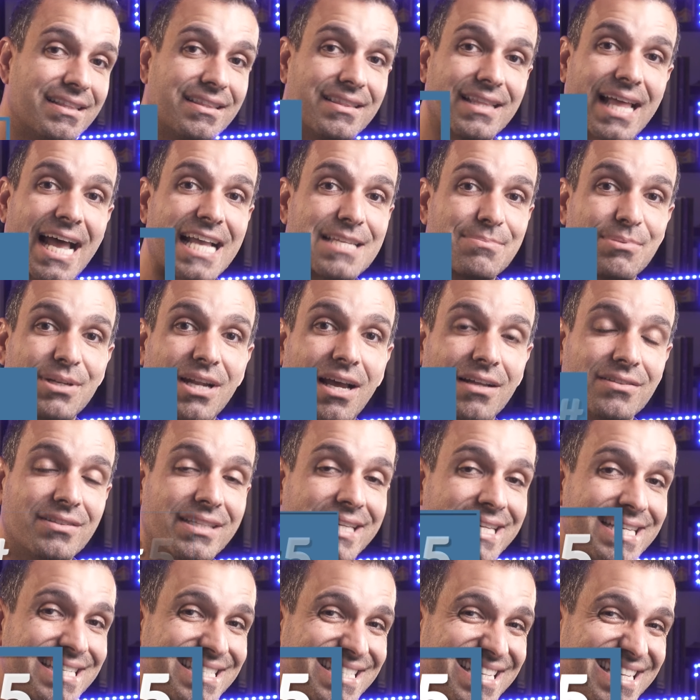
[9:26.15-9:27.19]
Last but not
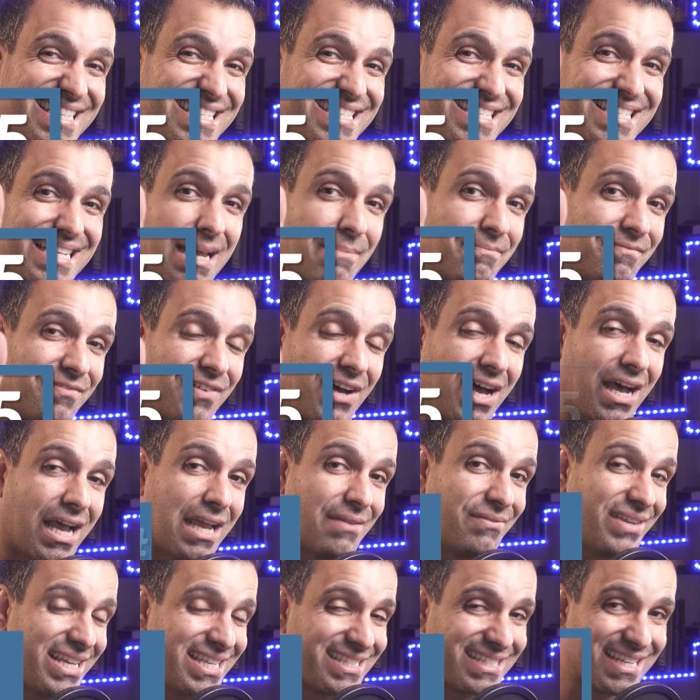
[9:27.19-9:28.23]
least, step
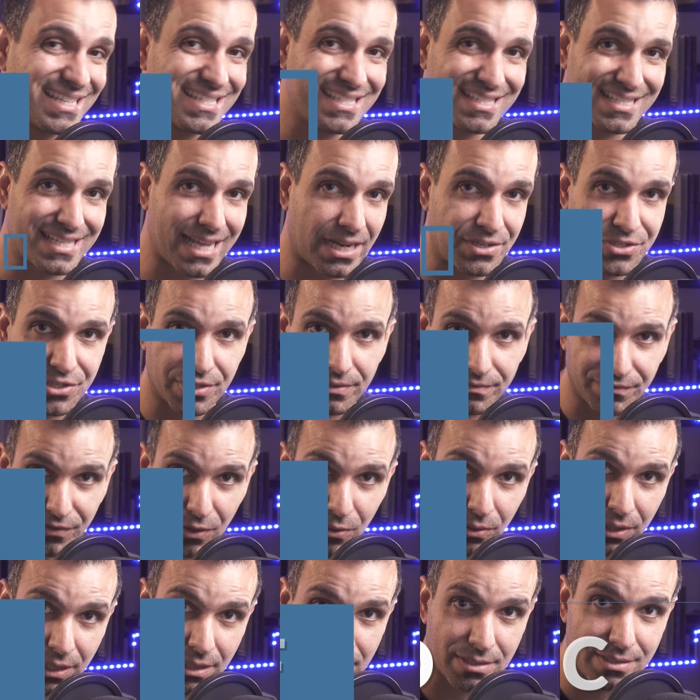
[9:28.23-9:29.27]
5 is to set your
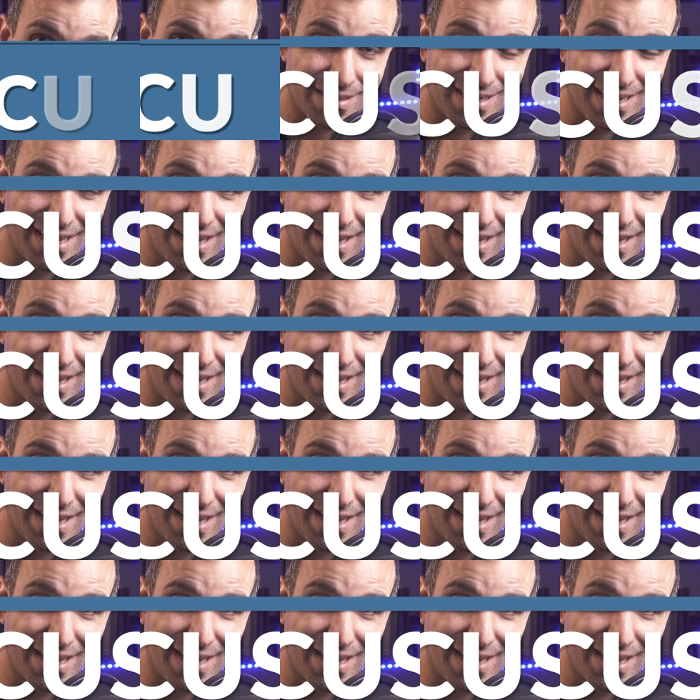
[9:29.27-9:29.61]
focus.